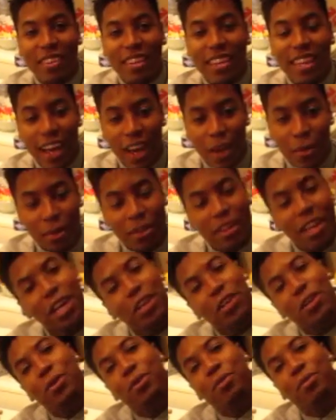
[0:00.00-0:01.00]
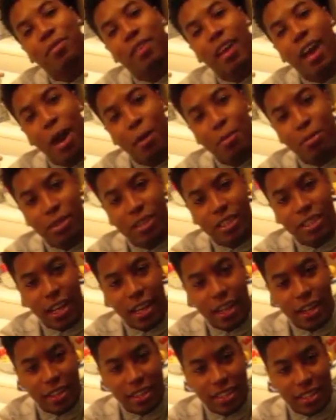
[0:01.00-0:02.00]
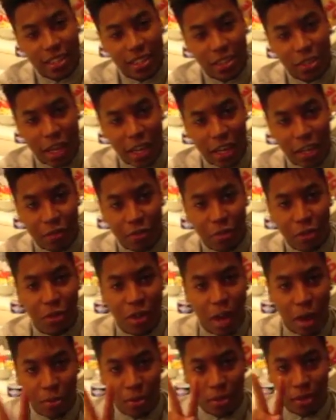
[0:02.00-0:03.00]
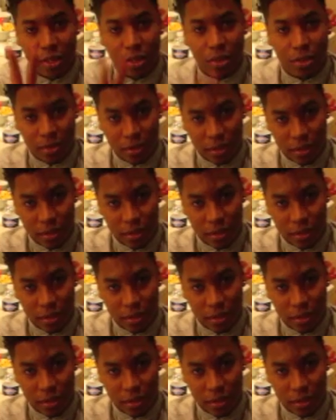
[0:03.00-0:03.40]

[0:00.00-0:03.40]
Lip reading: Yeah, well, thank you. I appreciate it. This is interview number 2.